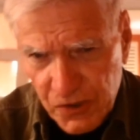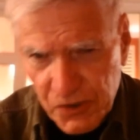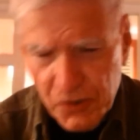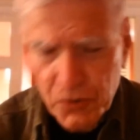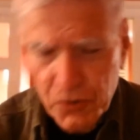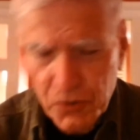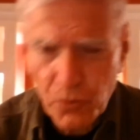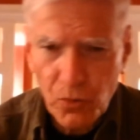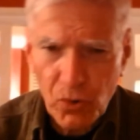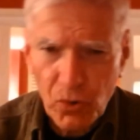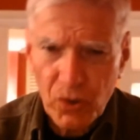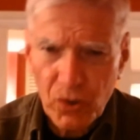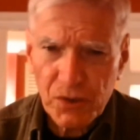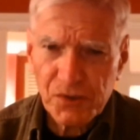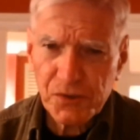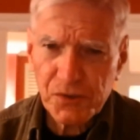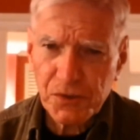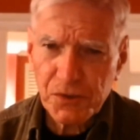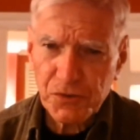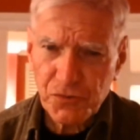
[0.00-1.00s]
towards
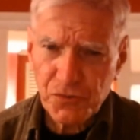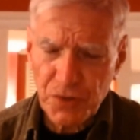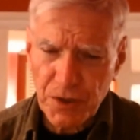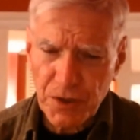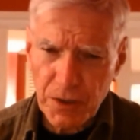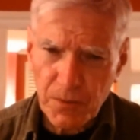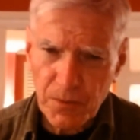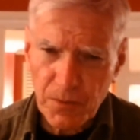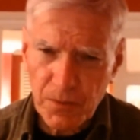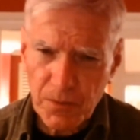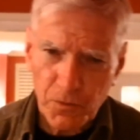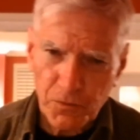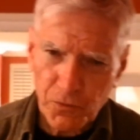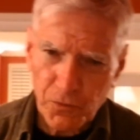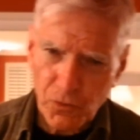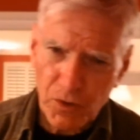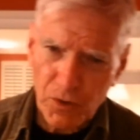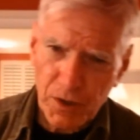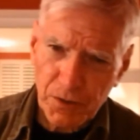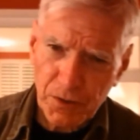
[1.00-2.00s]
the dream. For
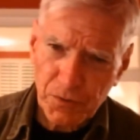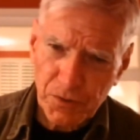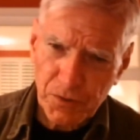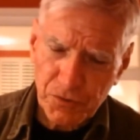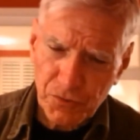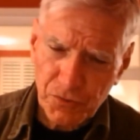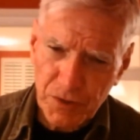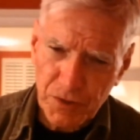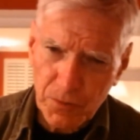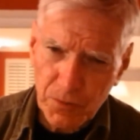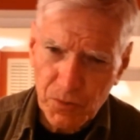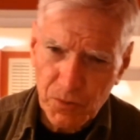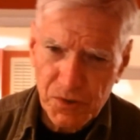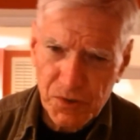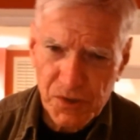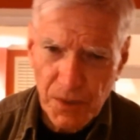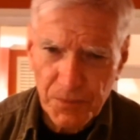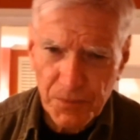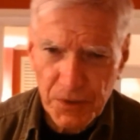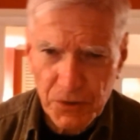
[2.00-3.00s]
Freud, the dream was
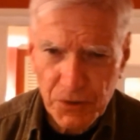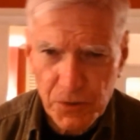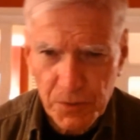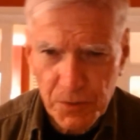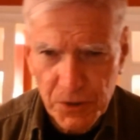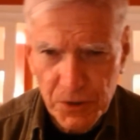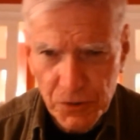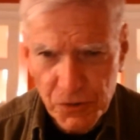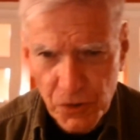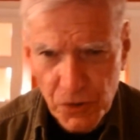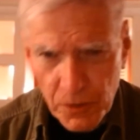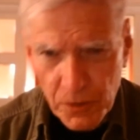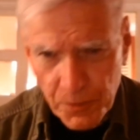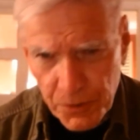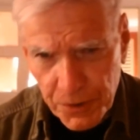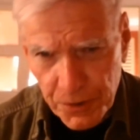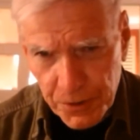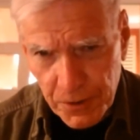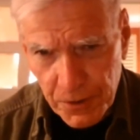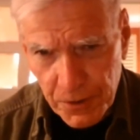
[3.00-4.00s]
something to be interpreted.